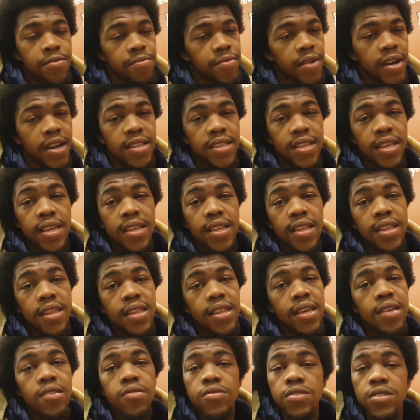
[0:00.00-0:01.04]
But at the end of
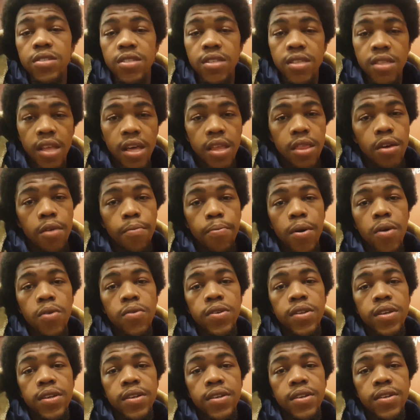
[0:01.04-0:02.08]
the day, you're just another
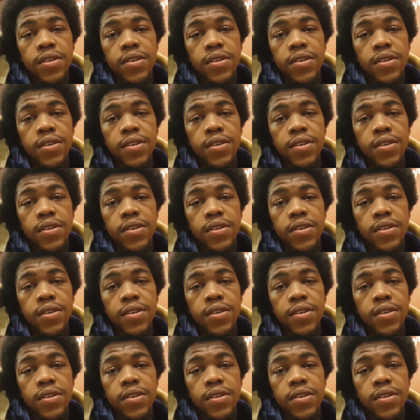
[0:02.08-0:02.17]
opponent.